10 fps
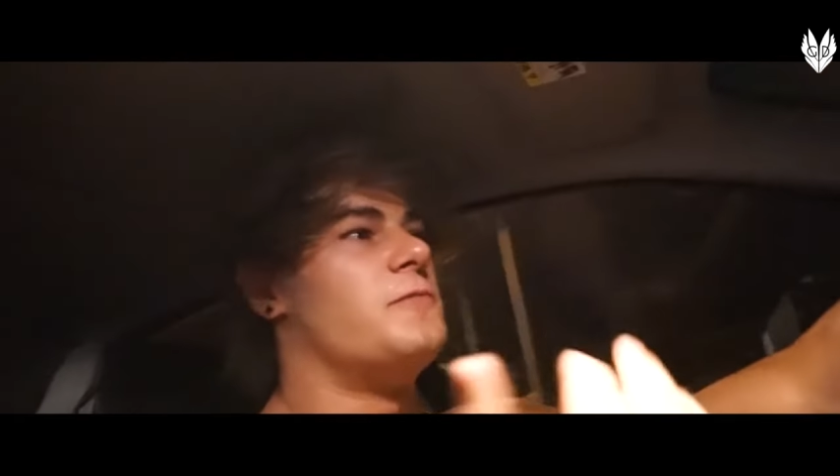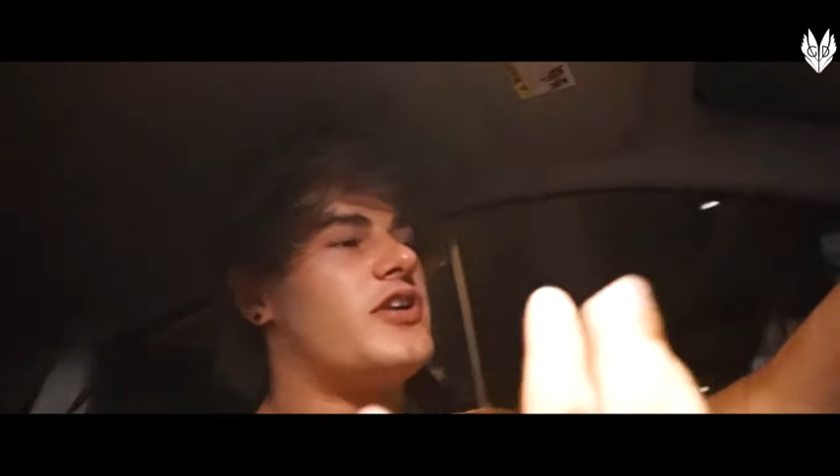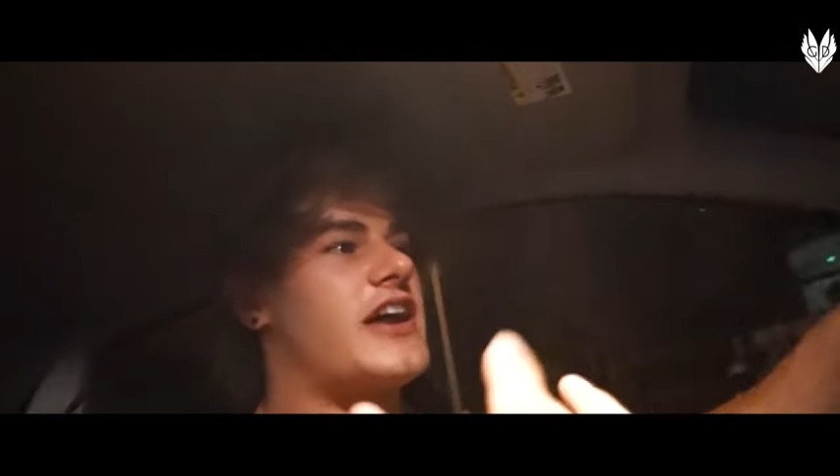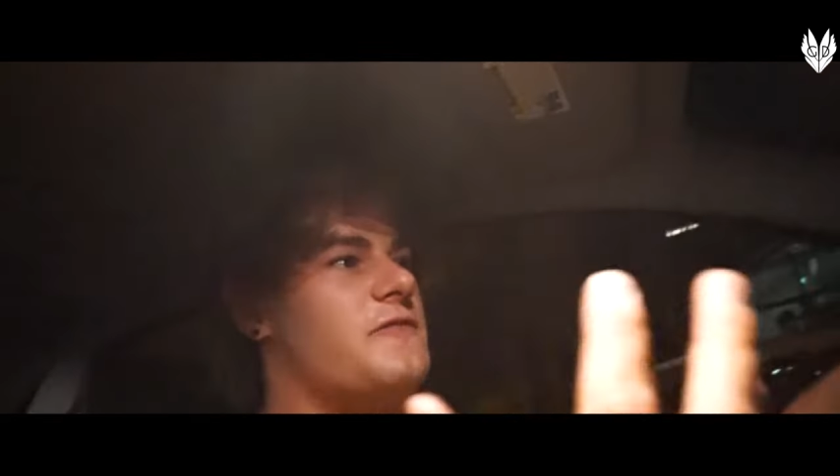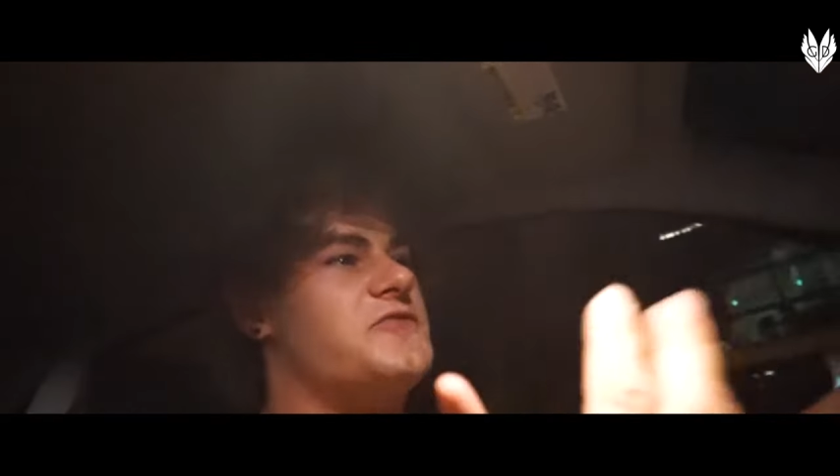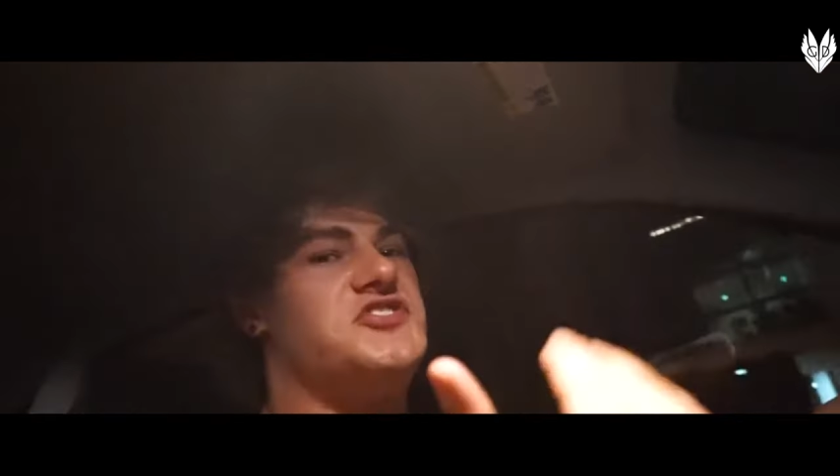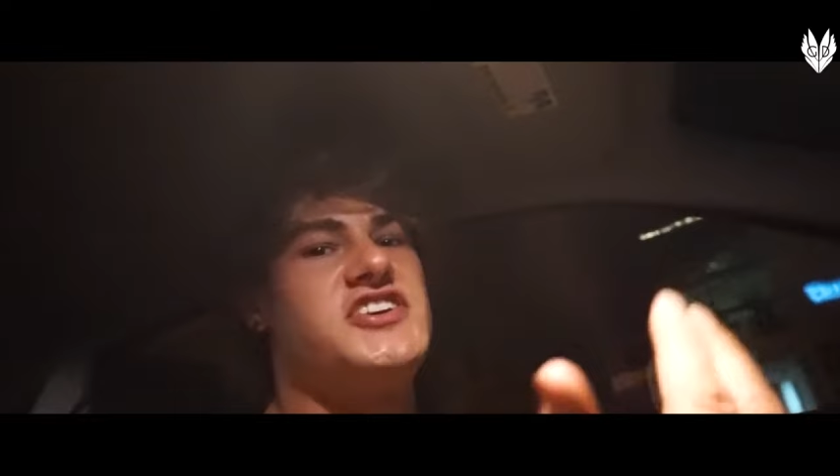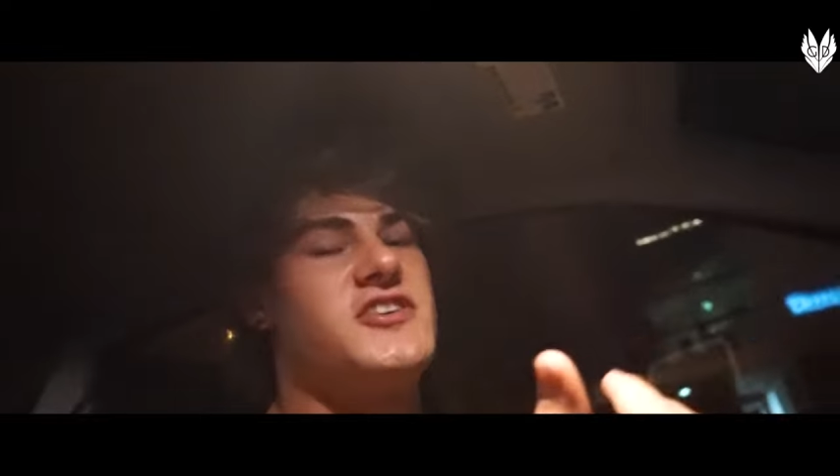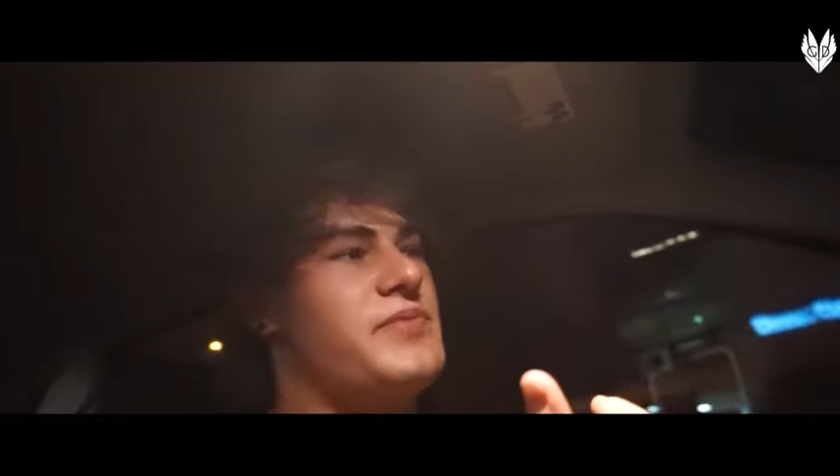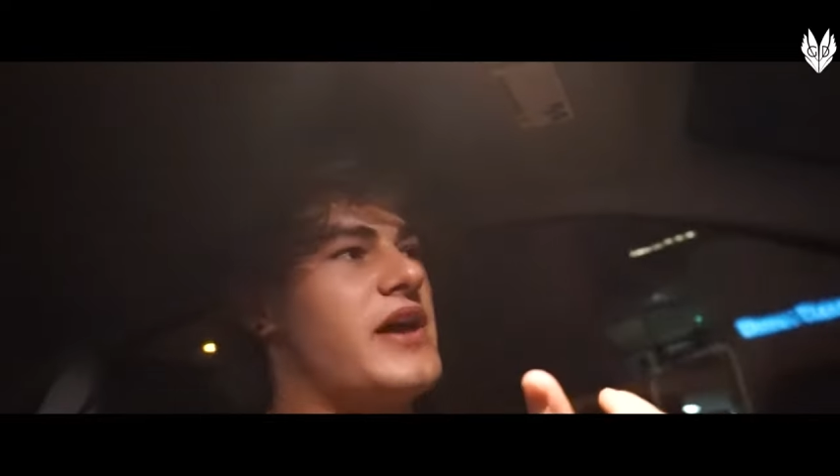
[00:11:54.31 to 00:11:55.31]
they look like a
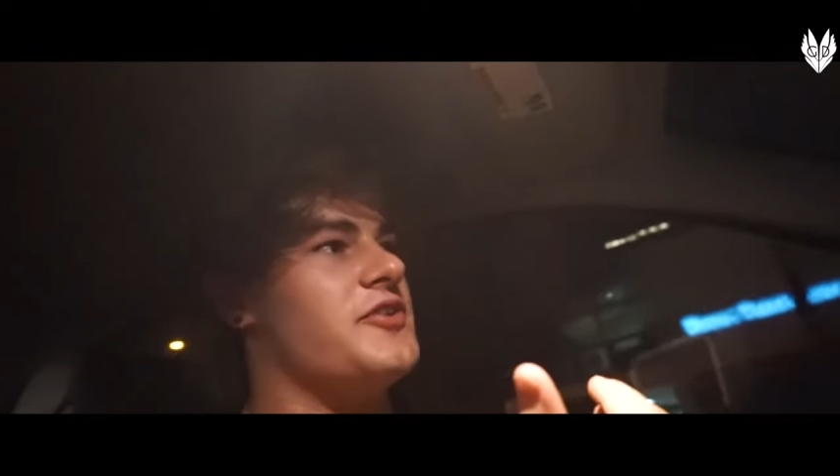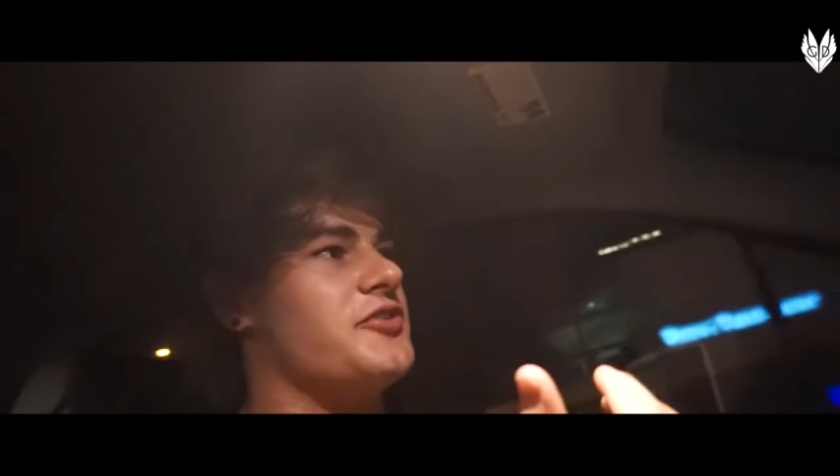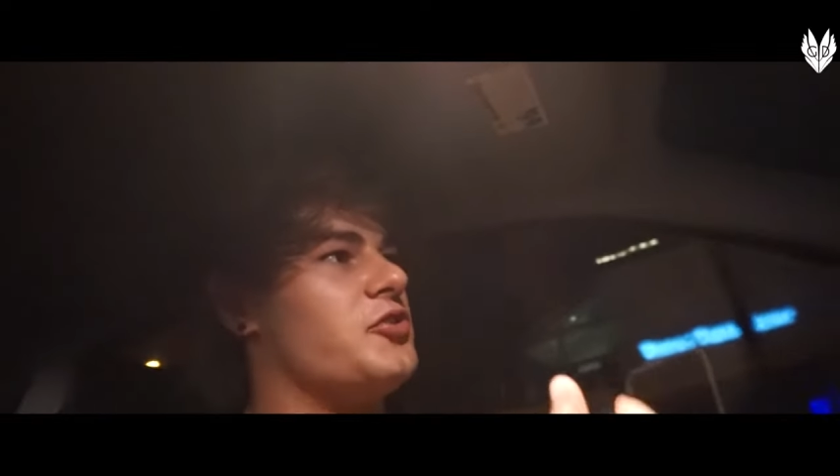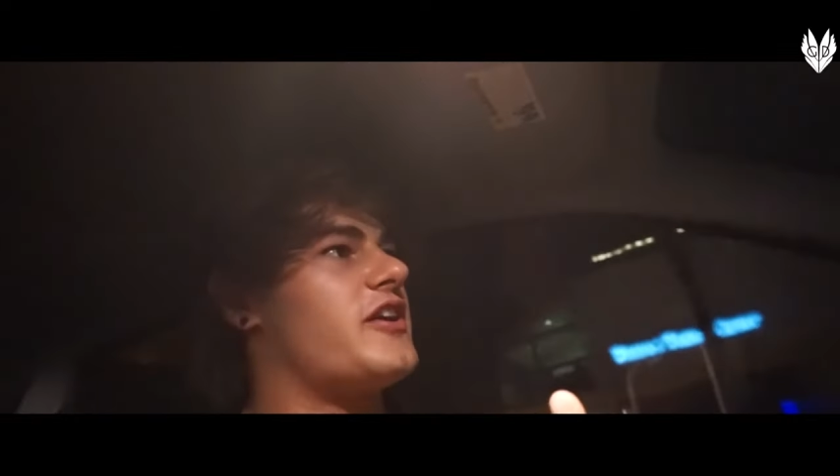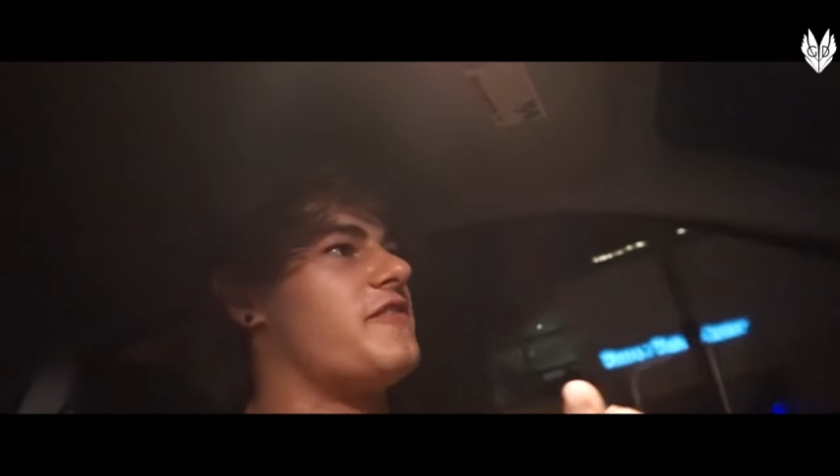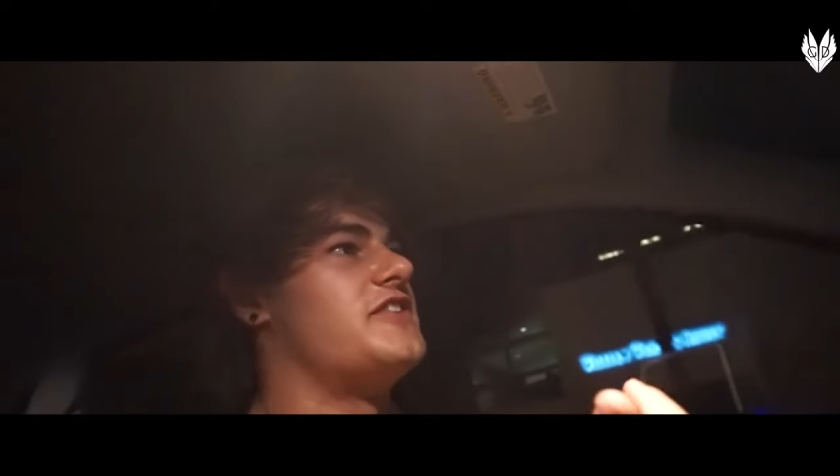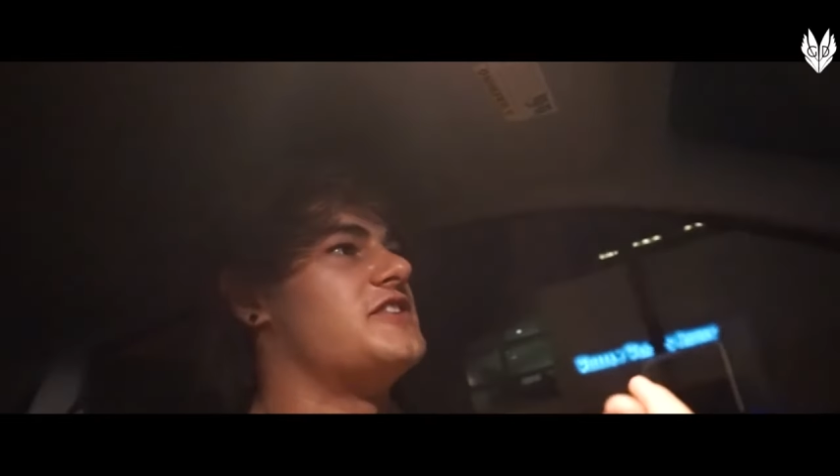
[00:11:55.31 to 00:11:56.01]
physique competitor, look like a